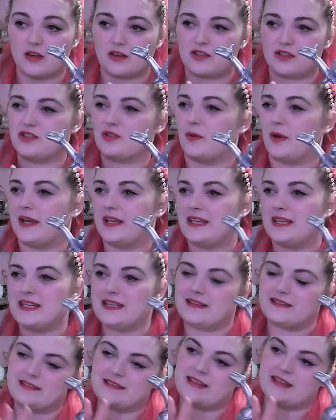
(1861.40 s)
you know what, I need
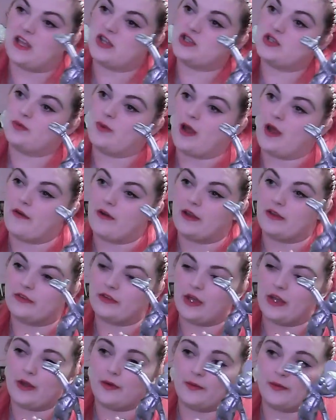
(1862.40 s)
statuary. So
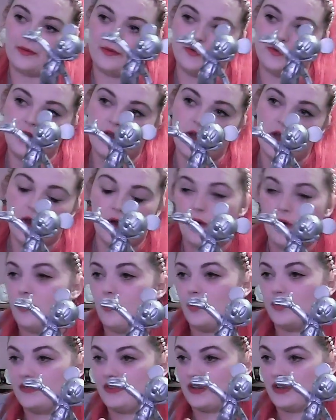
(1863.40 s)

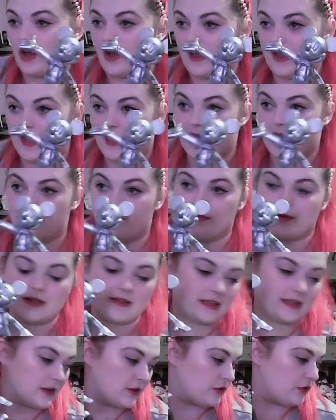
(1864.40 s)
once I got him, and then
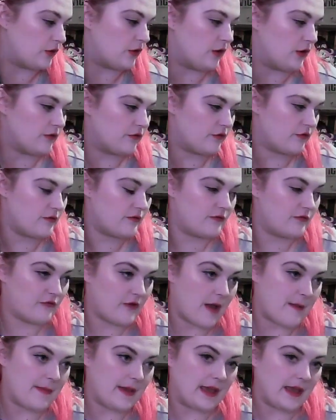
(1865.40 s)
I saw
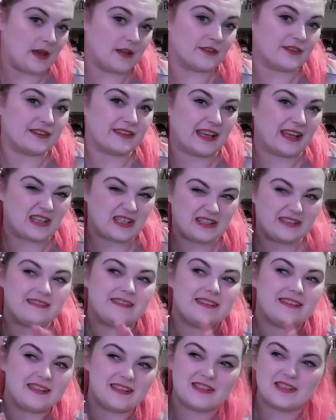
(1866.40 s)
Remy, I was just like,
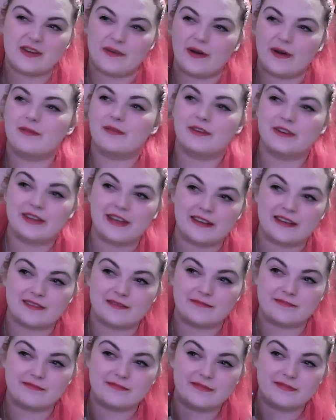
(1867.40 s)
you know what, I'm going to get
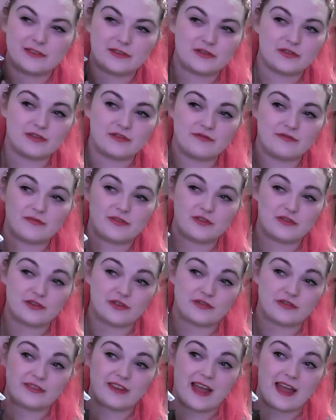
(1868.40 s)
some stuff
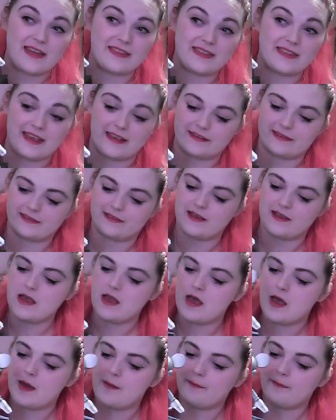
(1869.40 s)
like this.
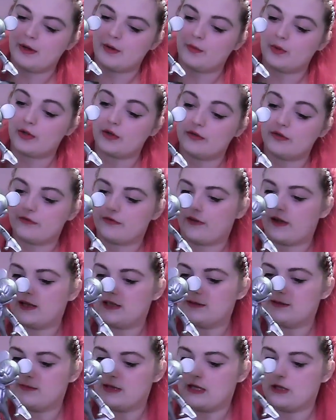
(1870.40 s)
But we couldn't find a
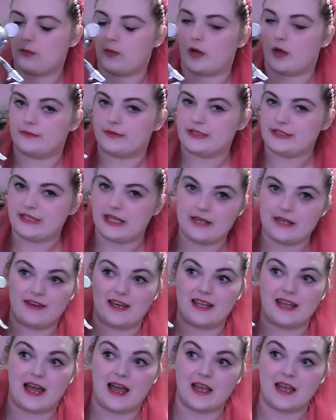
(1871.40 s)
mini one to save our
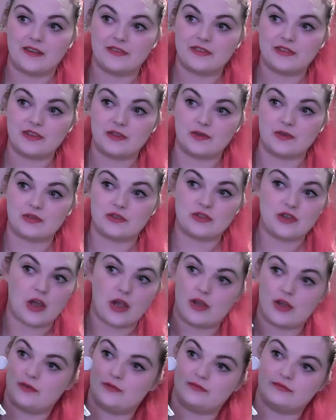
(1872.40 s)
lives. There was
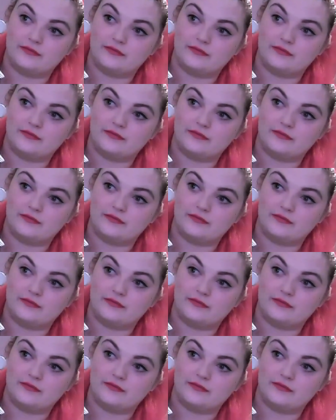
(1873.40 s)
no